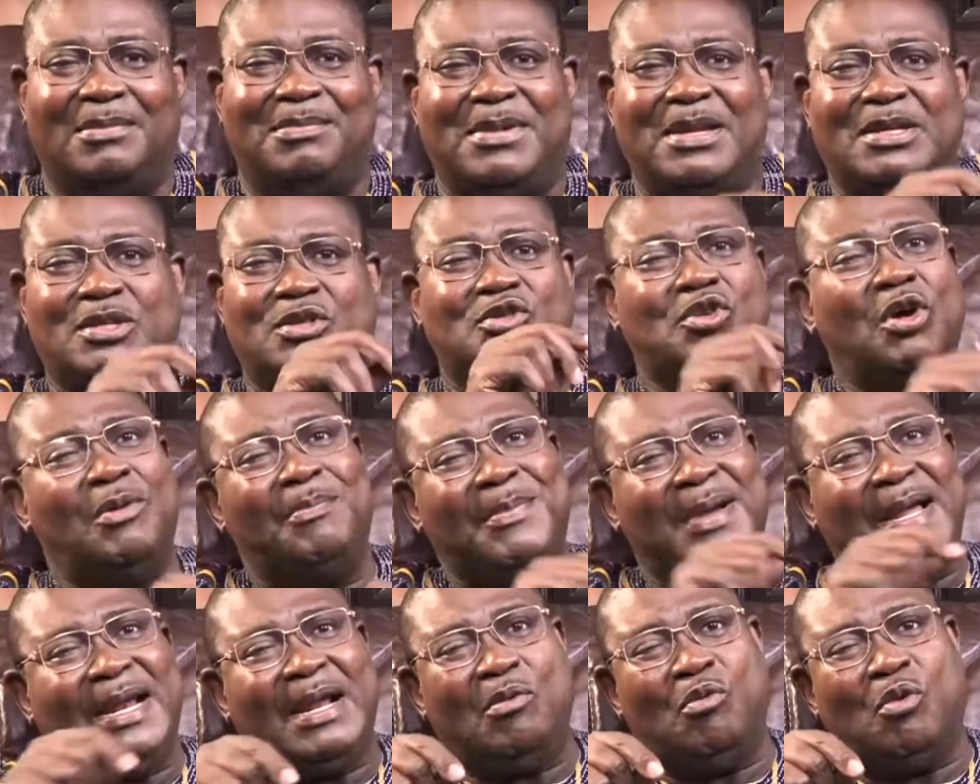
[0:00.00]
means no
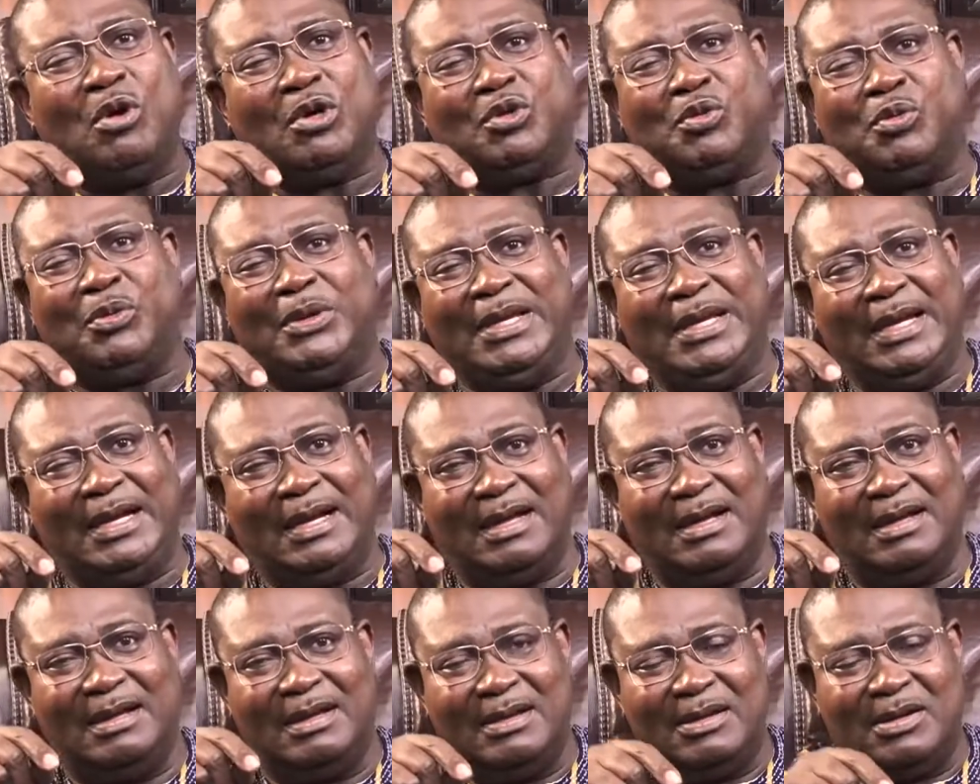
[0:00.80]
matter what we
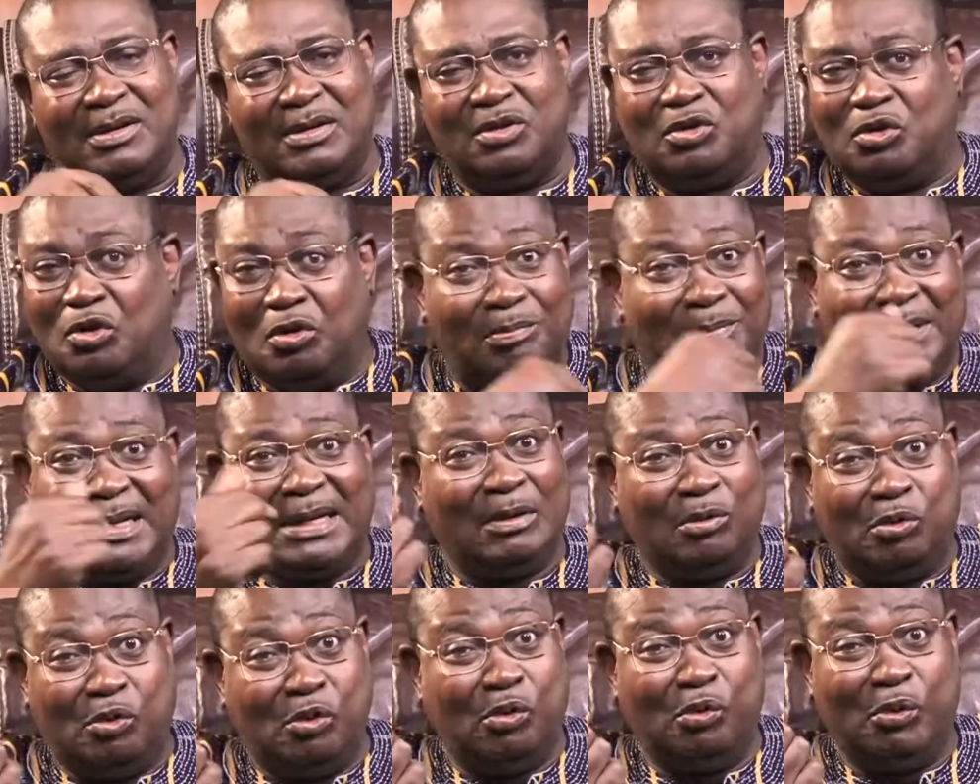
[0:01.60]
are, no
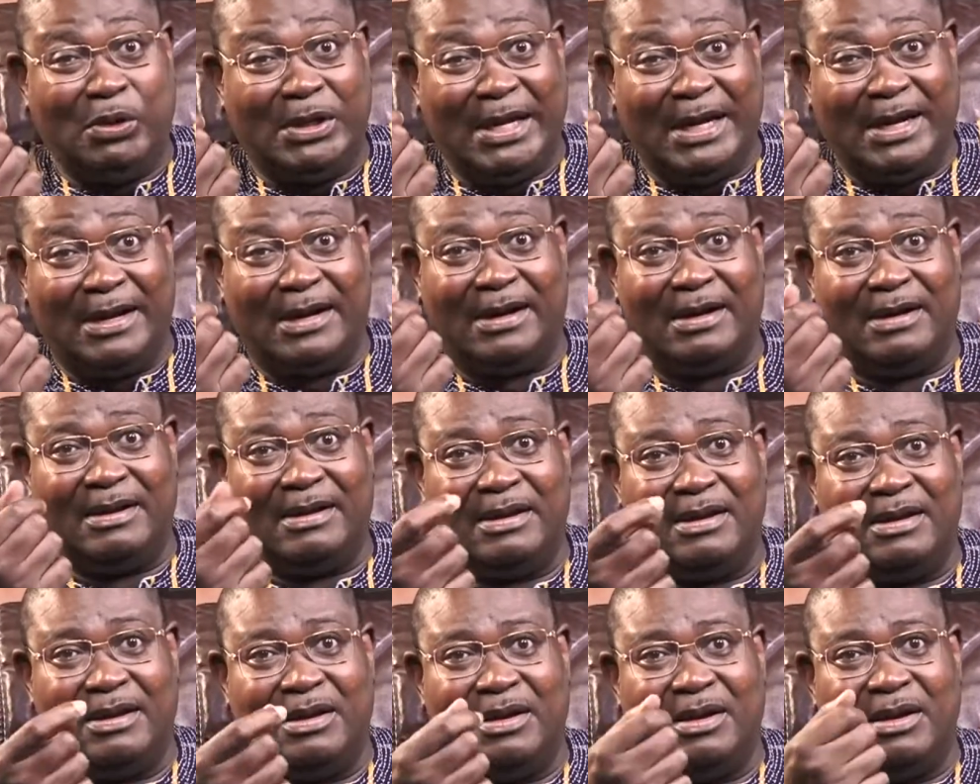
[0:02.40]
matter who we are,
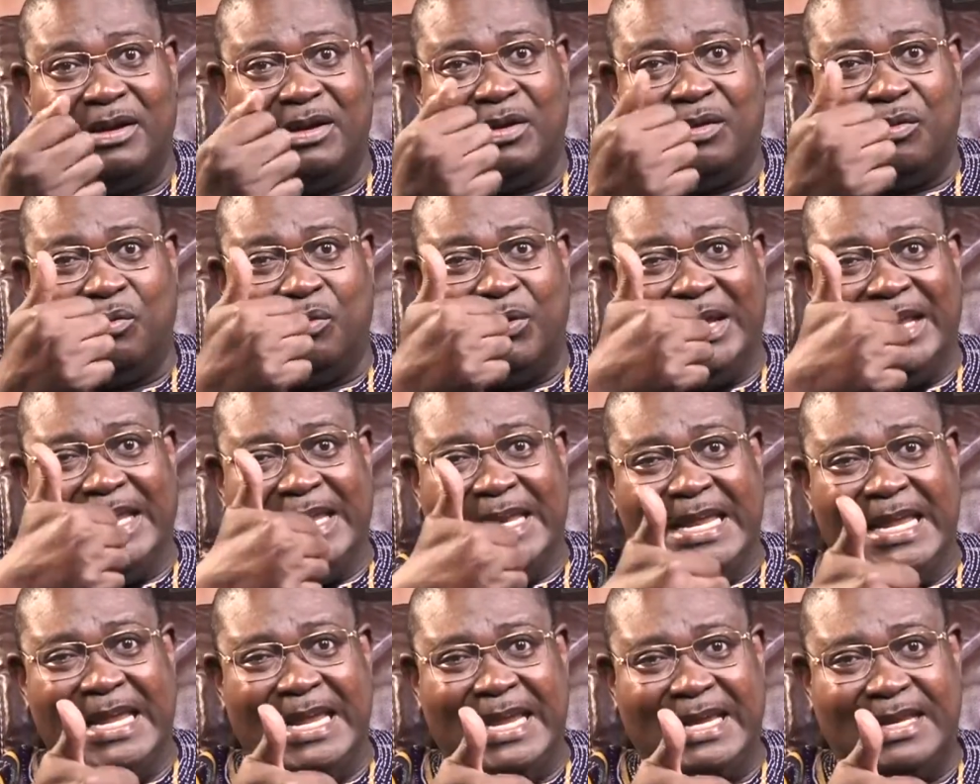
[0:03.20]
we
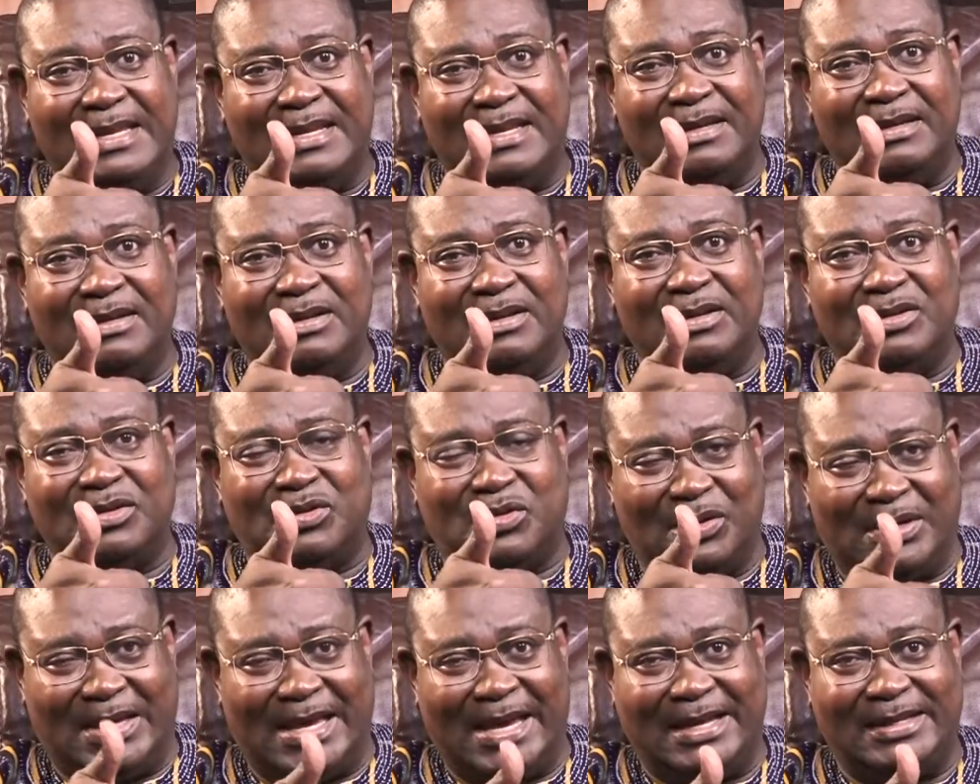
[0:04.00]
need
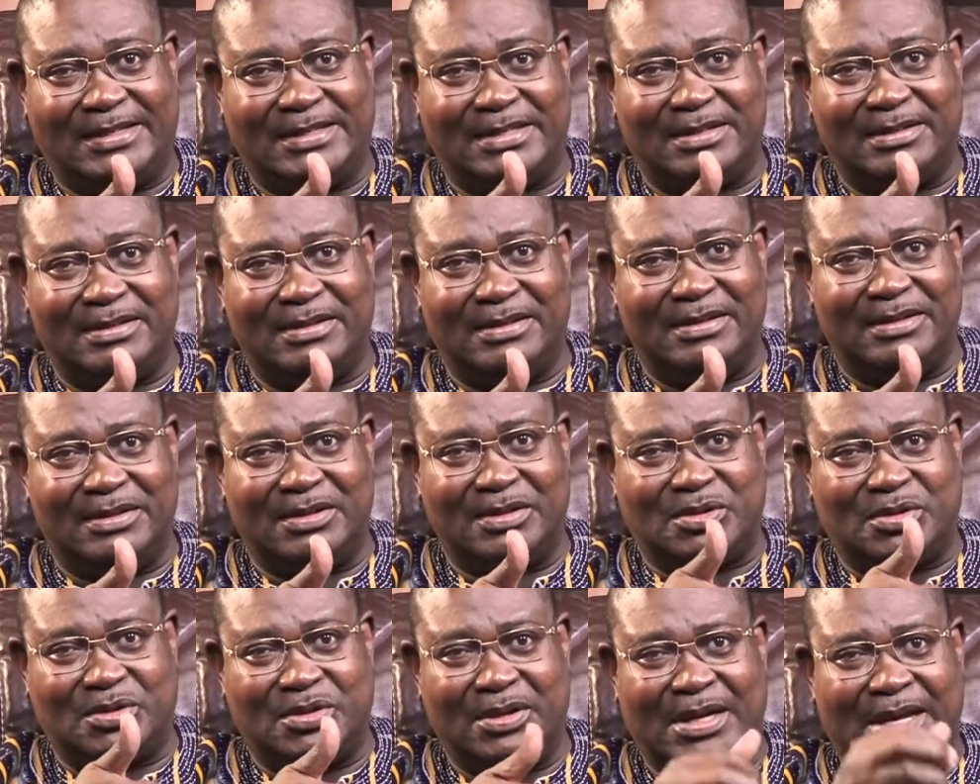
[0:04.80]
to get
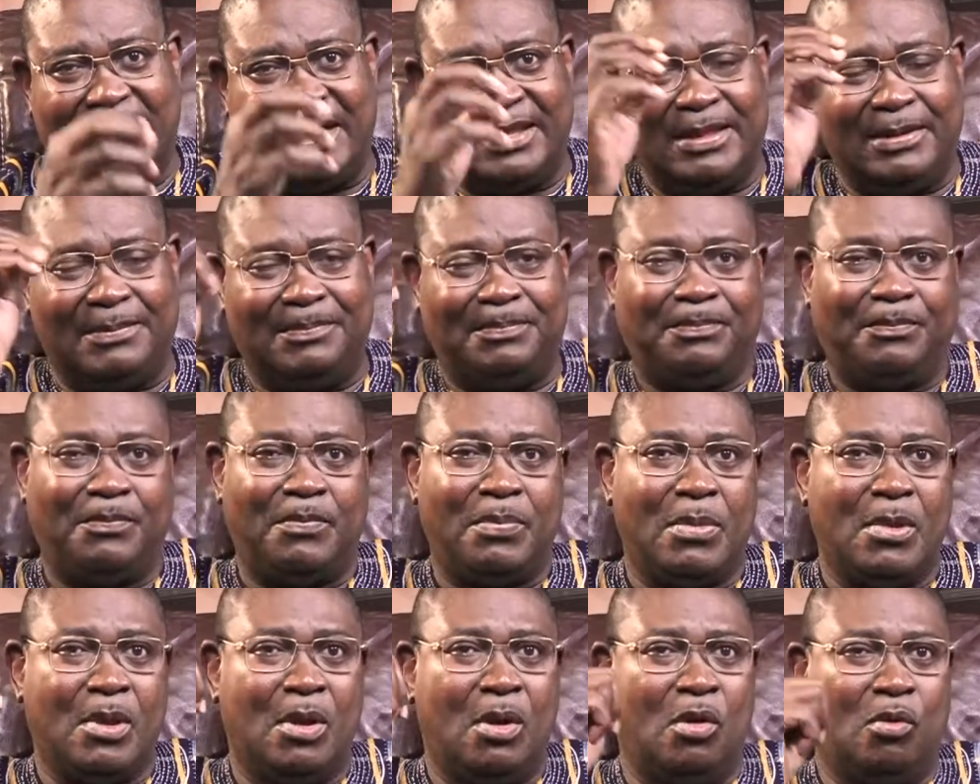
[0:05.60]
together.
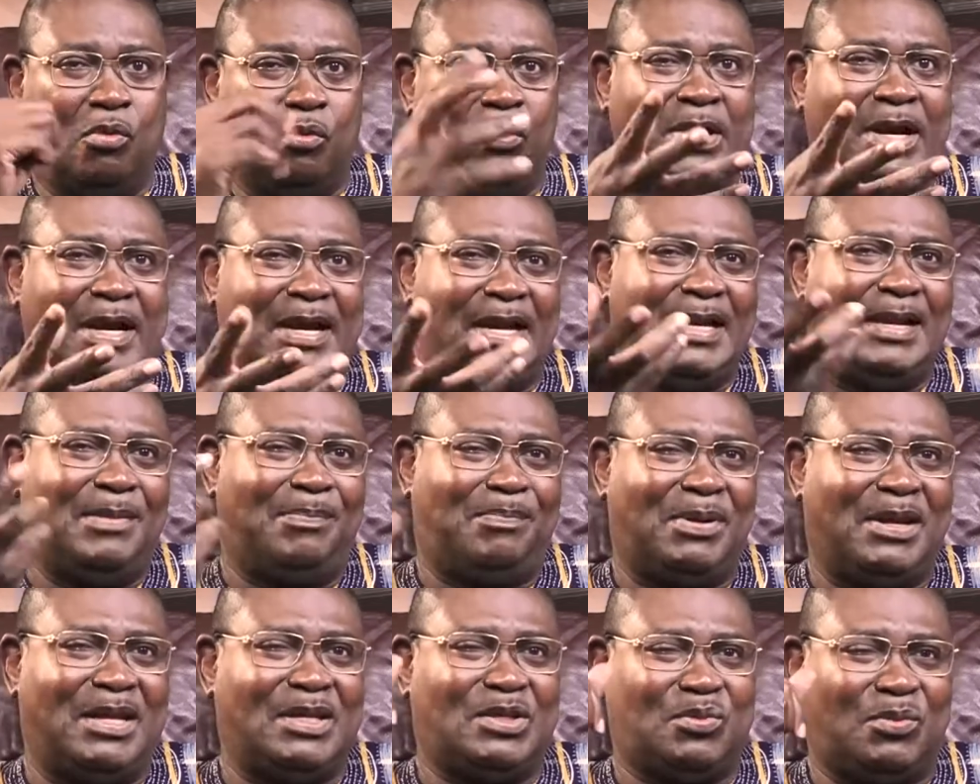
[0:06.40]
We are in a
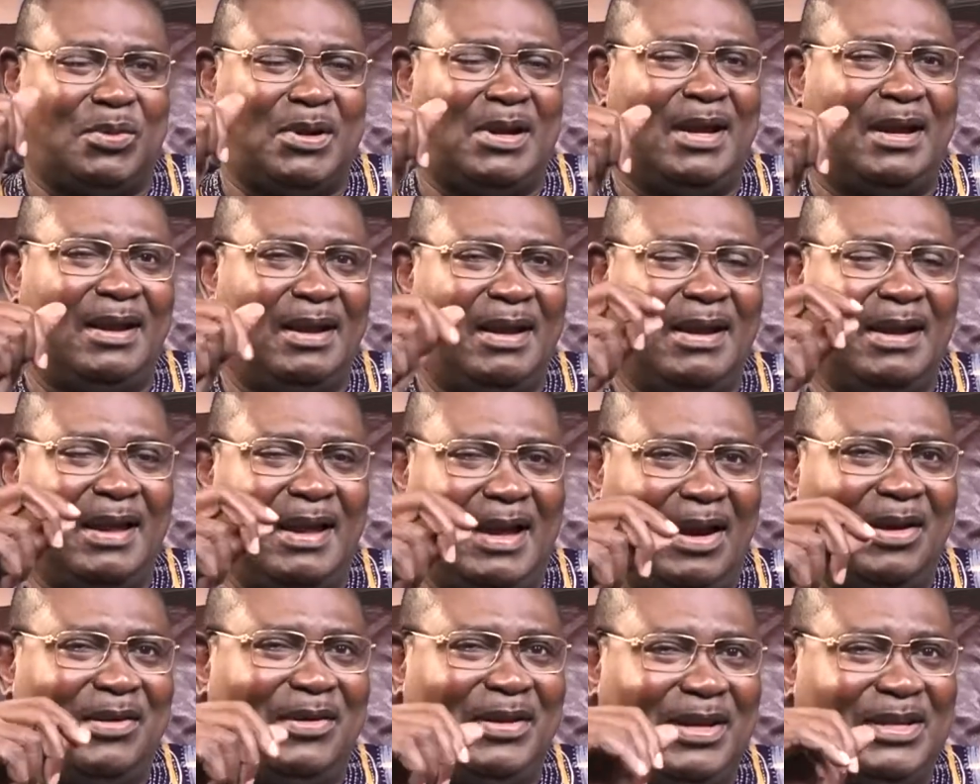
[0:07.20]
place where
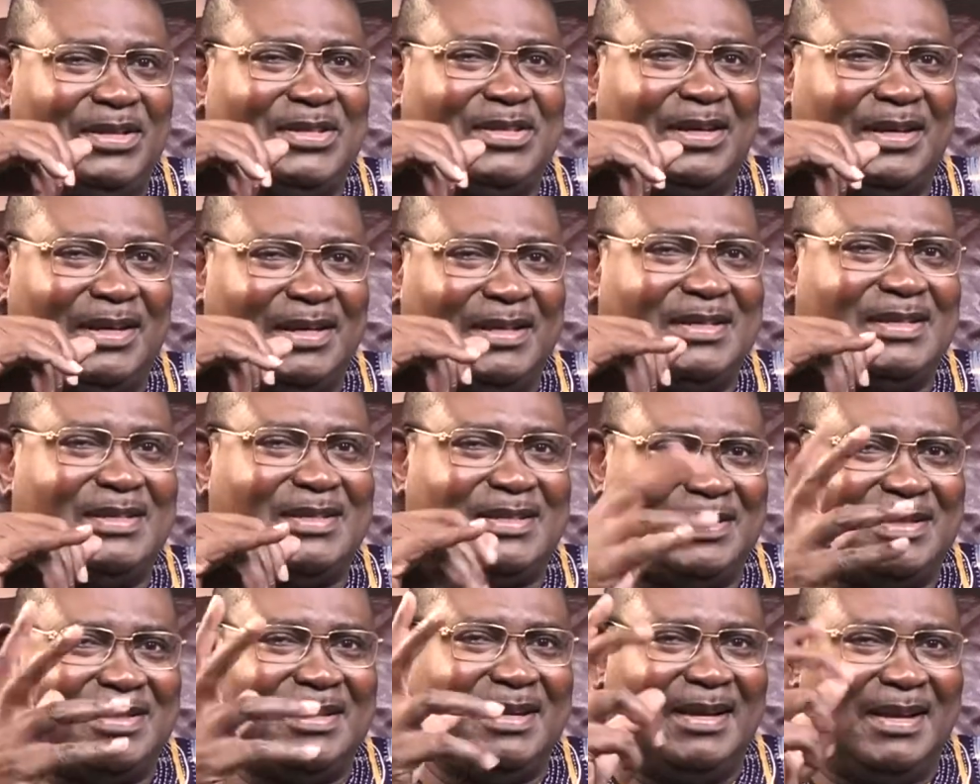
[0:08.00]
our nation
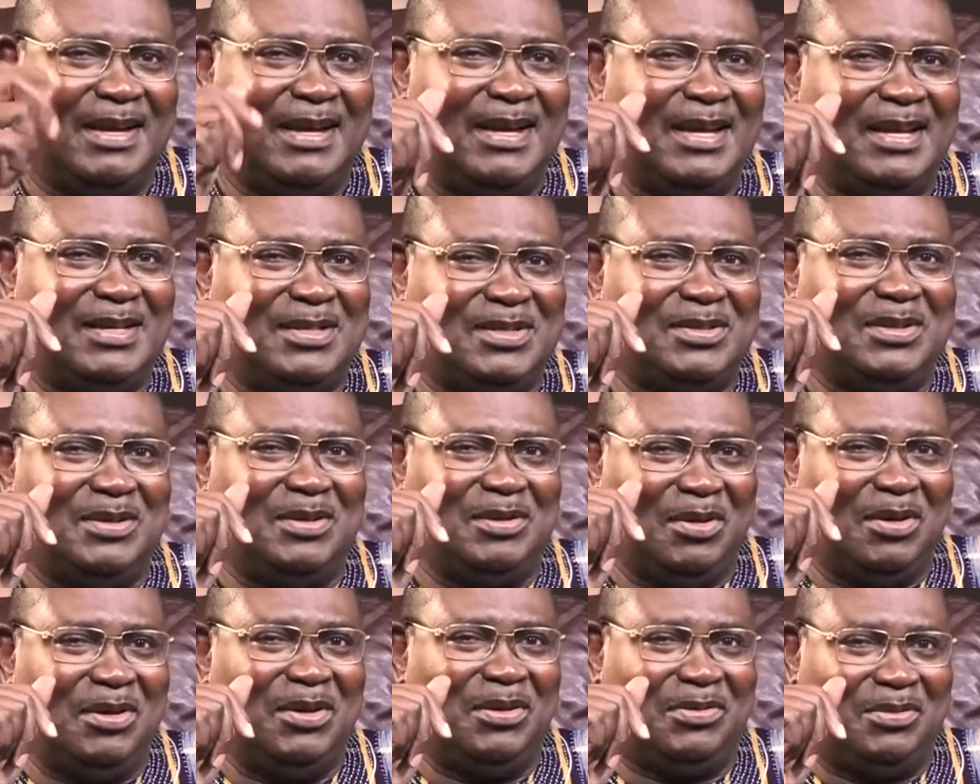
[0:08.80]
is
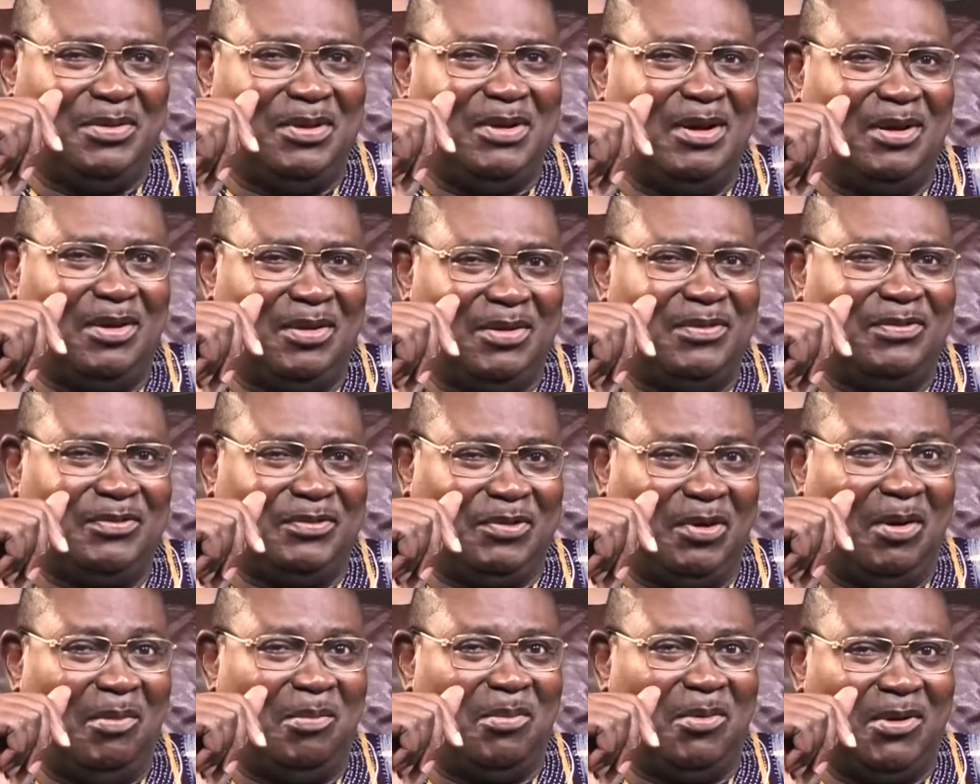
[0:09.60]
going through a lot of
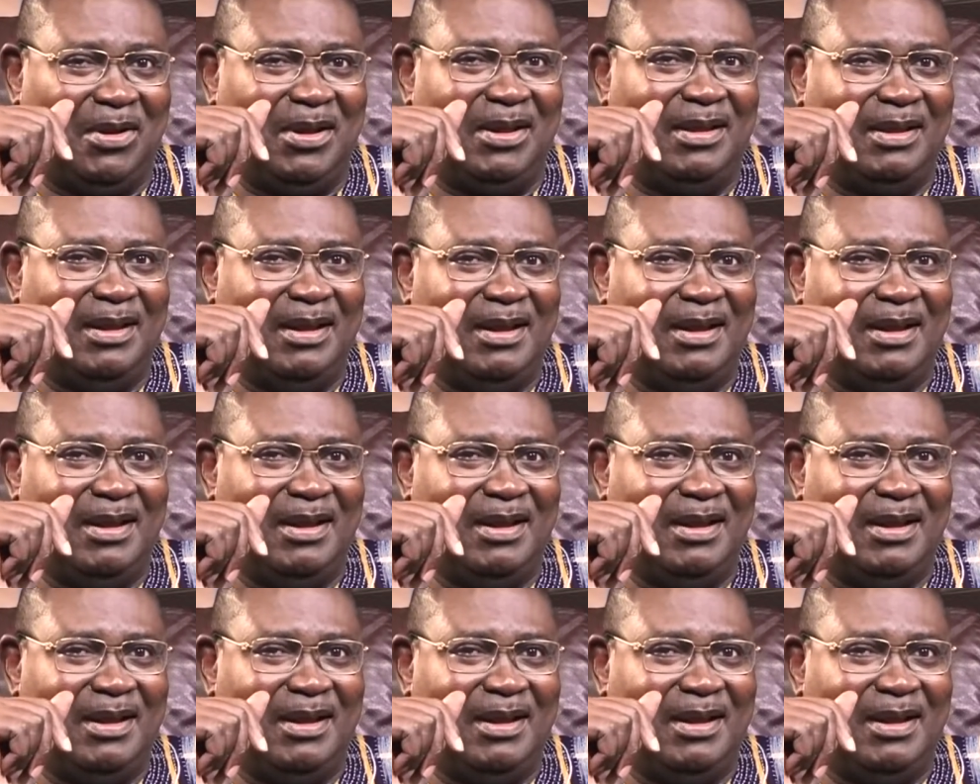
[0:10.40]
turmoil.